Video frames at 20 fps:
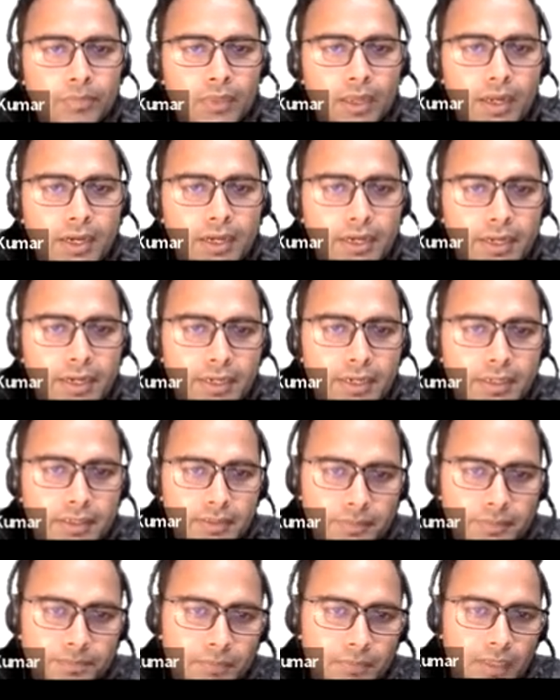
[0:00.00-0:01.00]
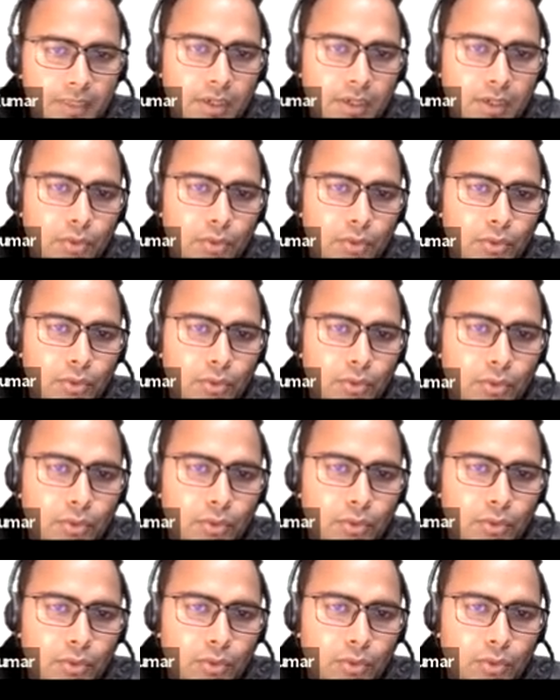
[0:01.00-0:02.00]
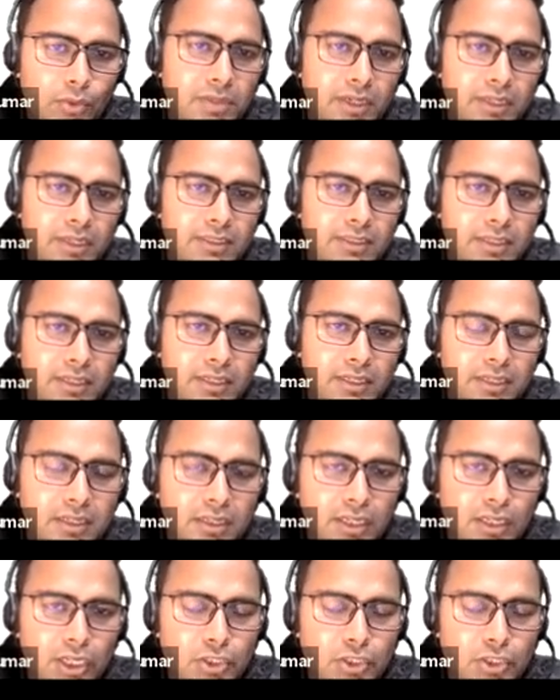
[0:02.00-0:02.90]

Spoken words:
a tent, a cone surmounted by a cylinder.